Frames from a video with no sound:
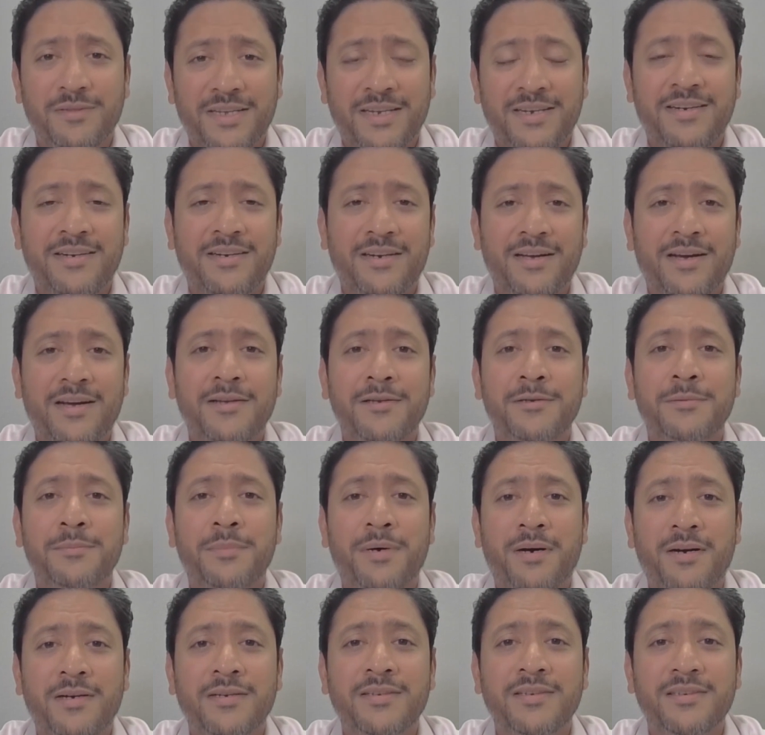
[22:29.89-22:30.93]
that entire
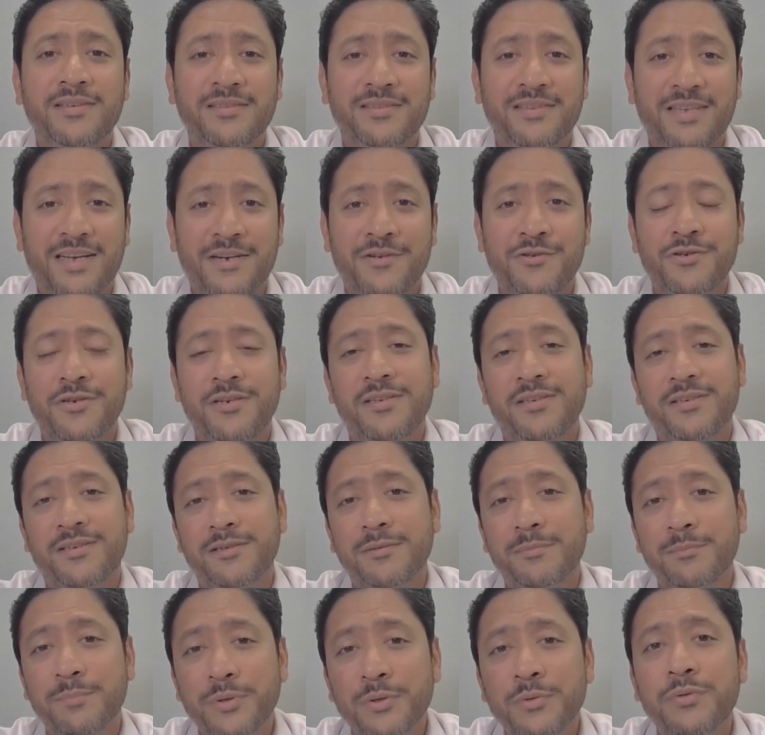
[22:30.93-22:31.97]
market is actually a
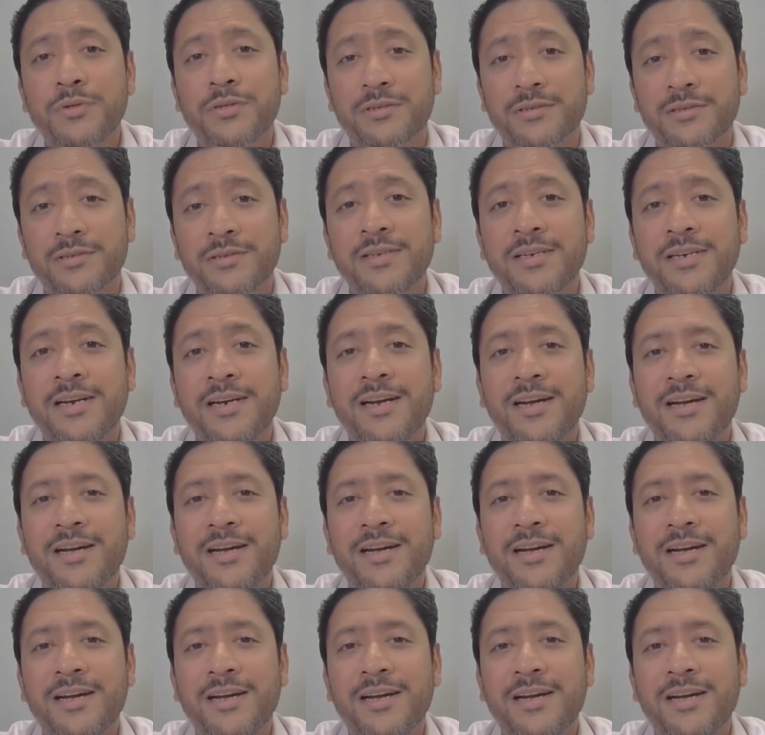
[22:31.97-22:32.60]
computer.